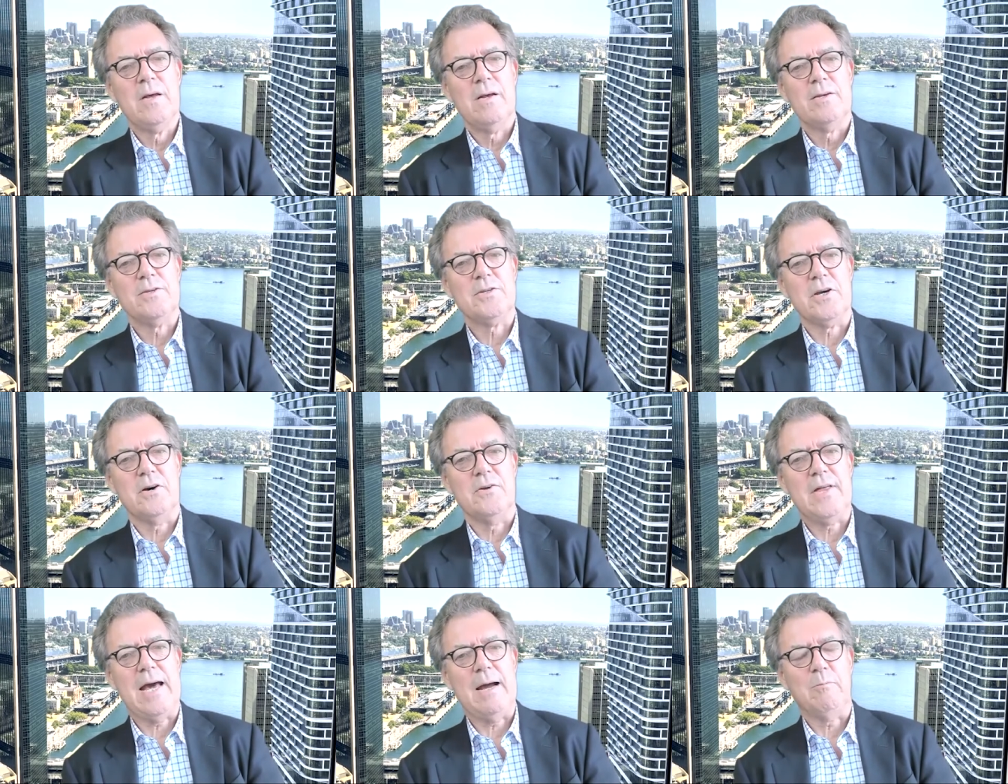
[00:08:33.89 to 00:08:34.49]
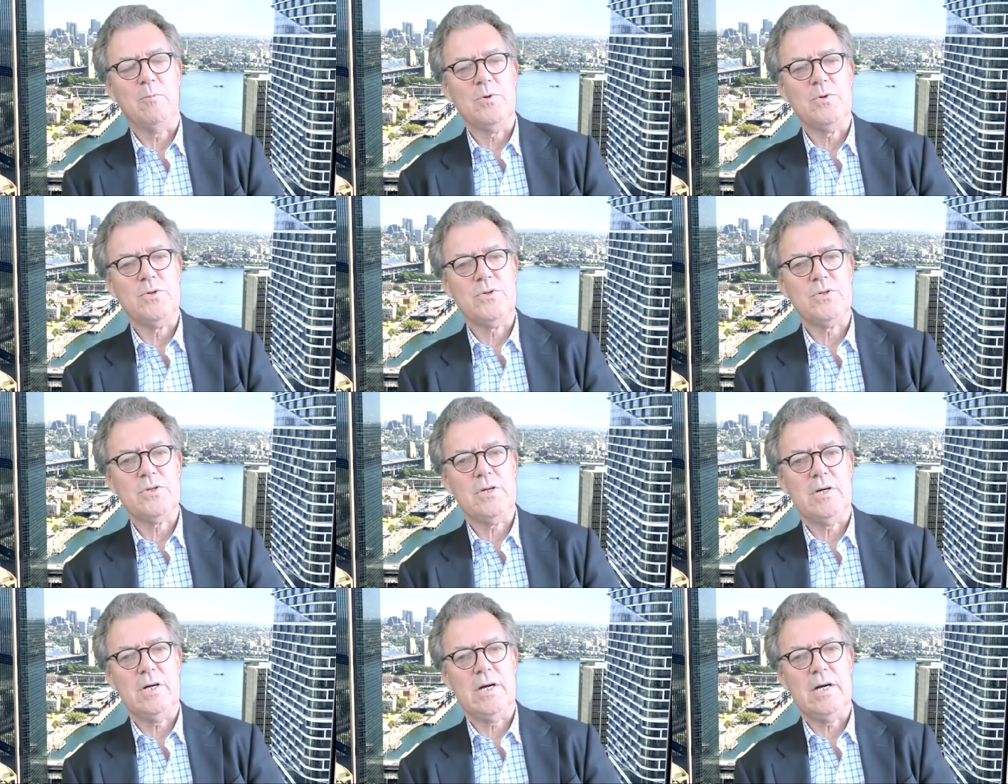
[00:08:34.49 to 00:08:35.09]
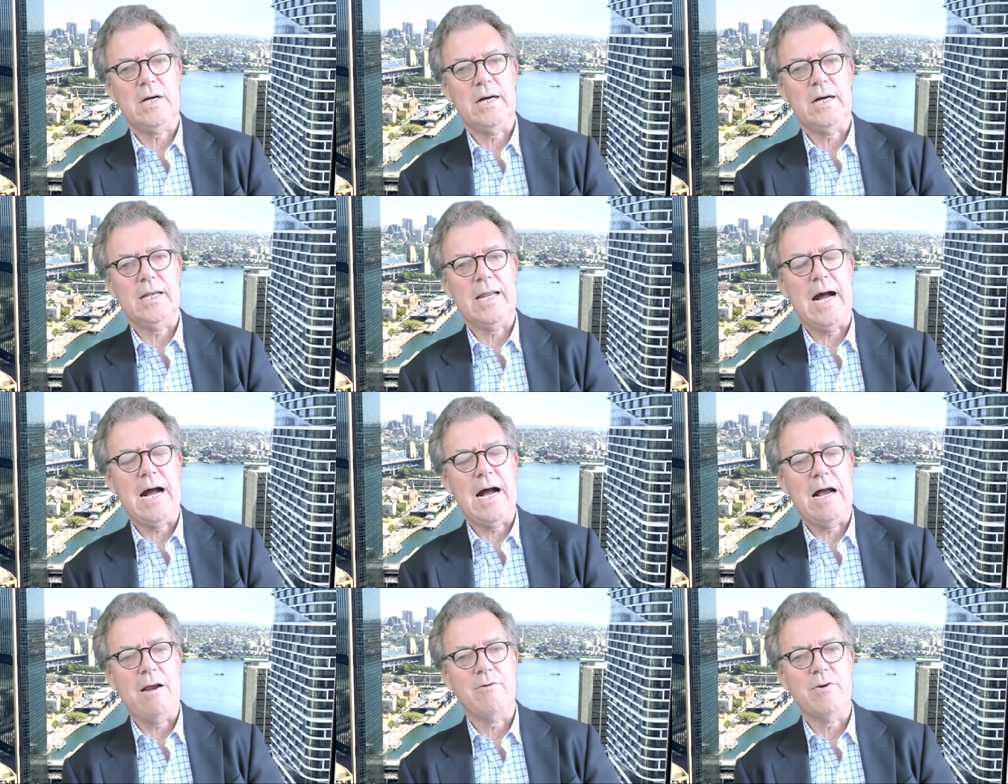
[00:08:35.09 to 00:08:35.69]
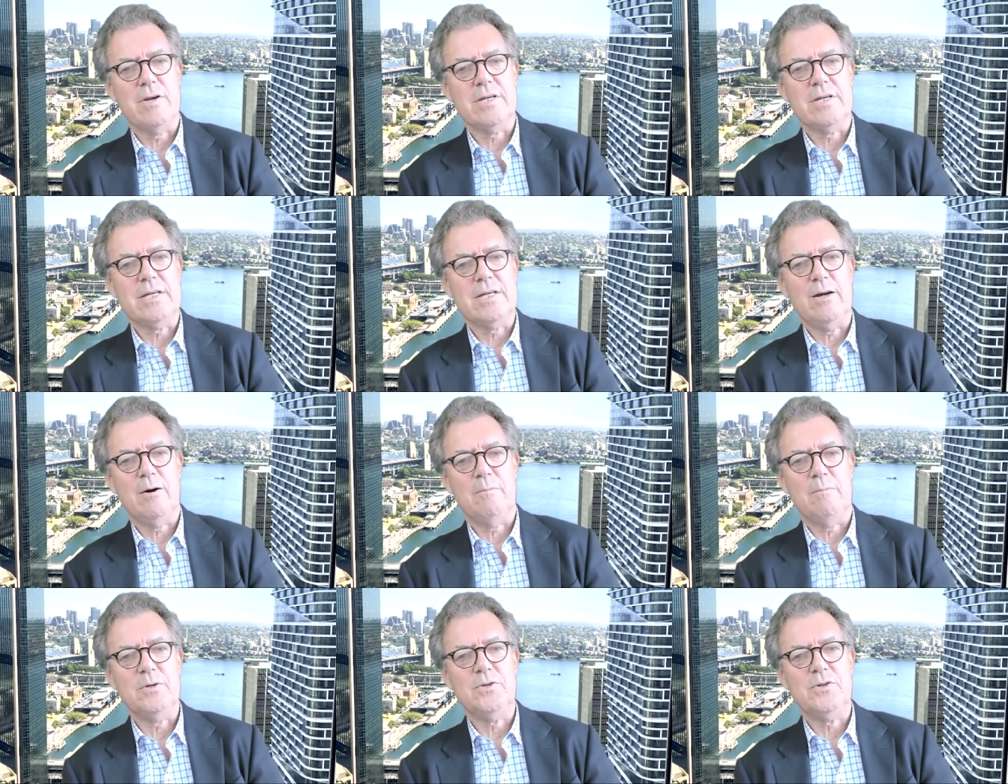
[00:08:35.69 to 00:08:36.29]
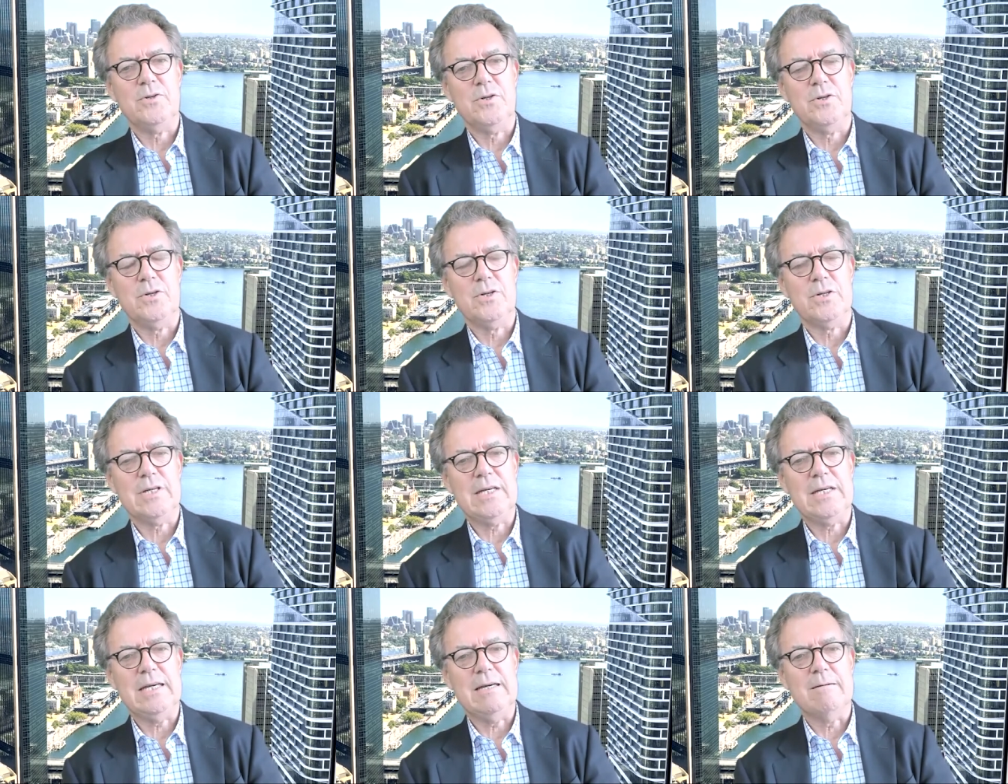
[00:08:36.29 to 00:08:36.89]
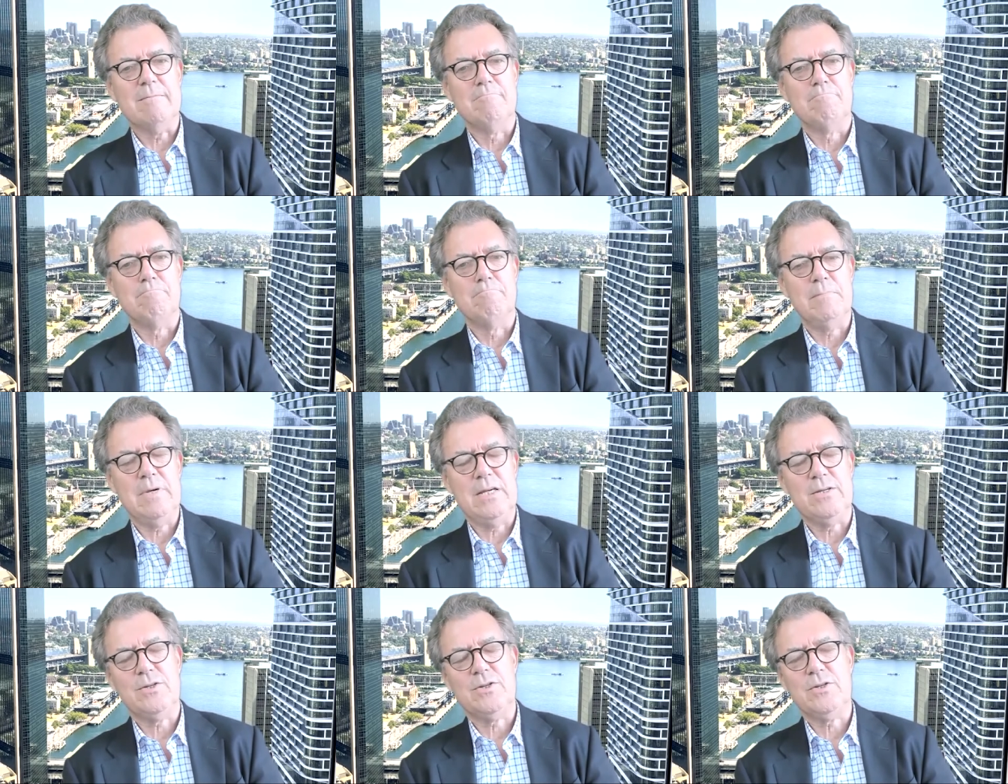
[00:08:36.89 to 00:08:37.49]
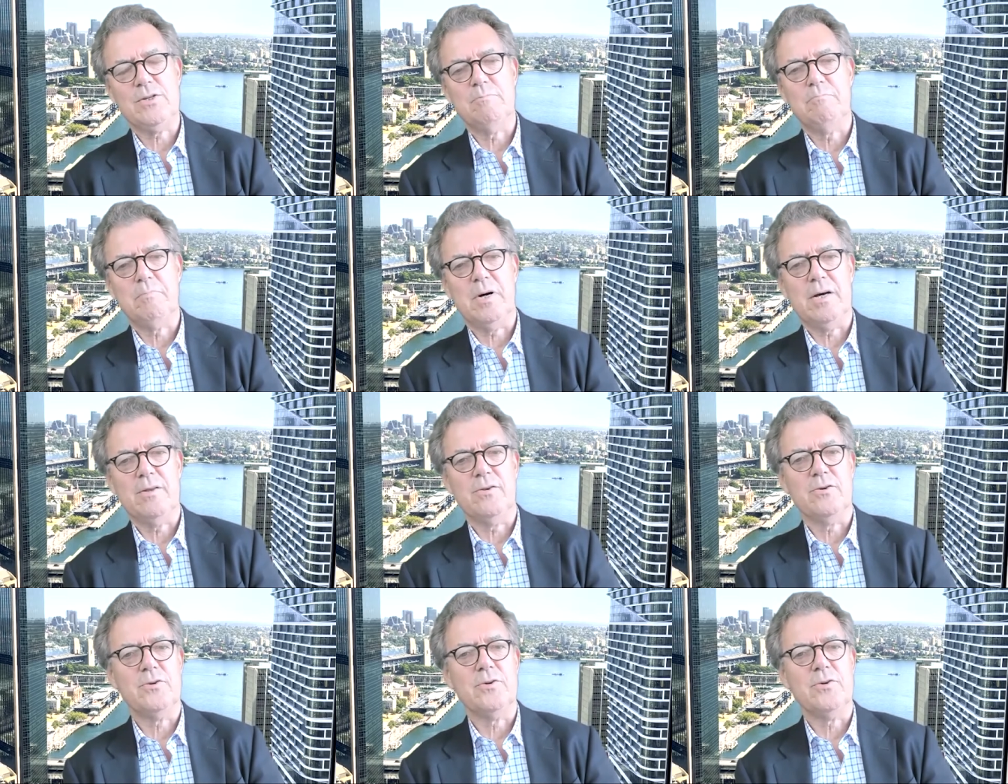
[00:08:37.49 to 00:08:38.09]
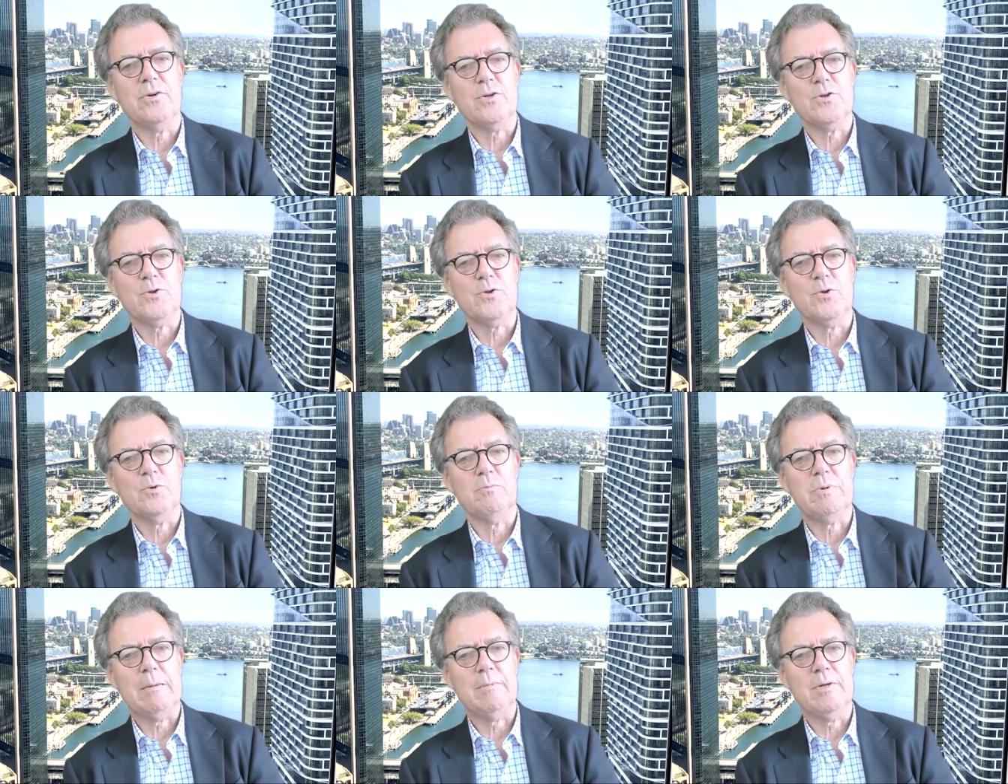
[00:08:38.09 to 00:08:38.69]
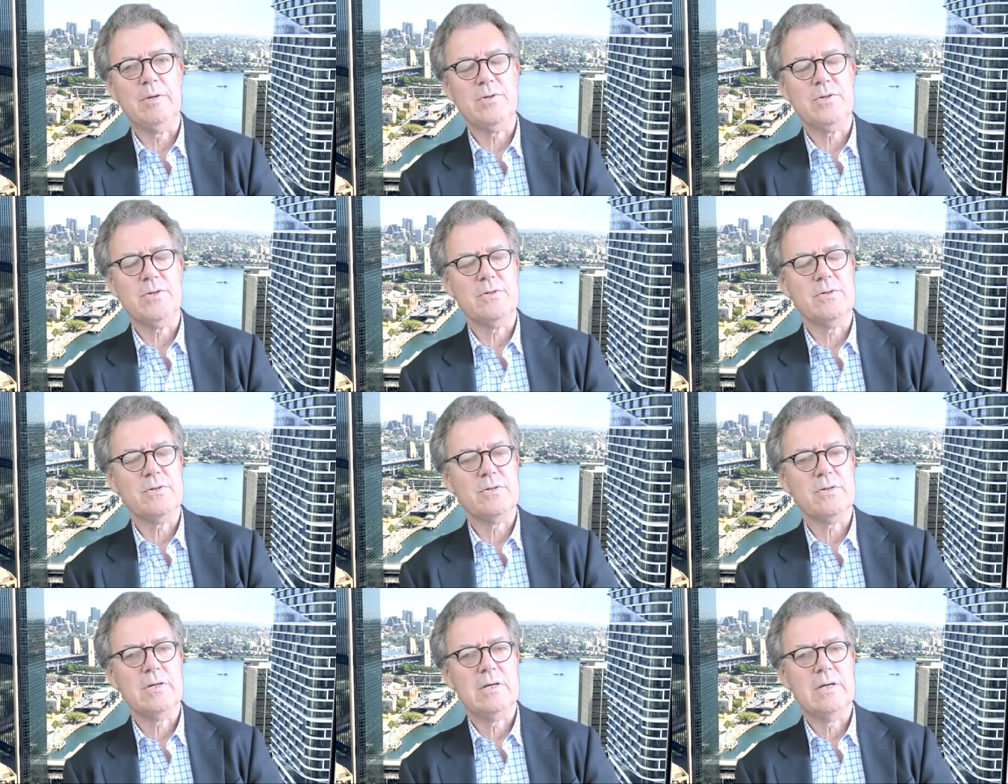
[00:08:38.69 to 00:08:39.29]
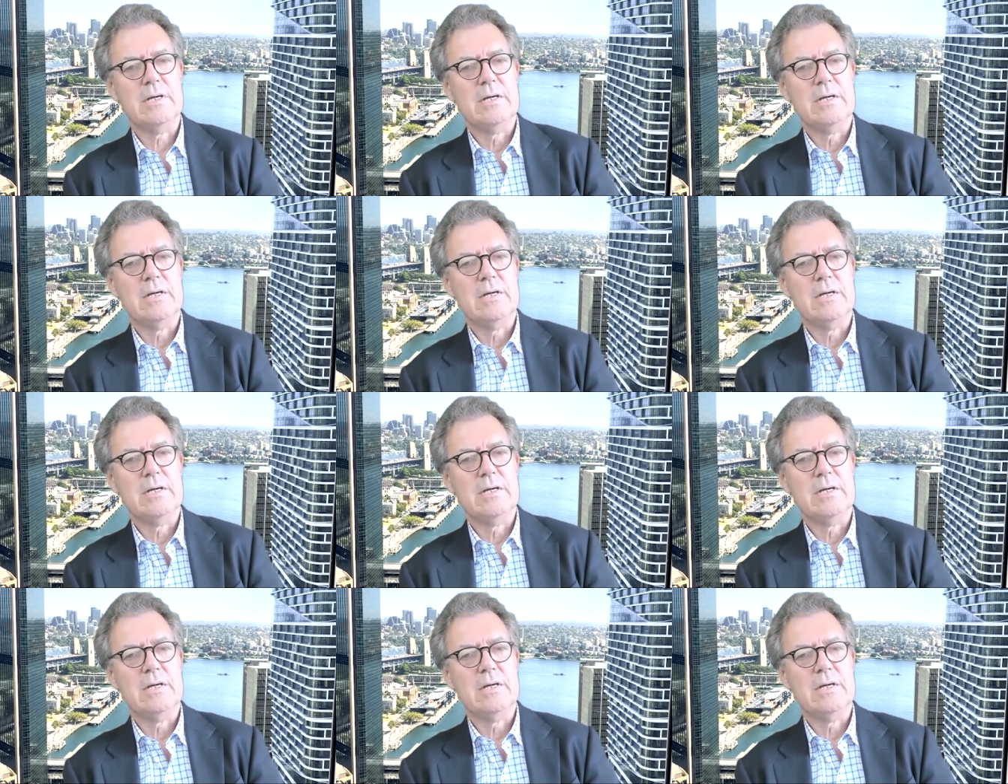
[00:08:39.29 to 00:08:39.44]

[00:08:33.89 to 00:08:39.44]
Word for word: So that was an R&D opportunity missed by the traditional publishers.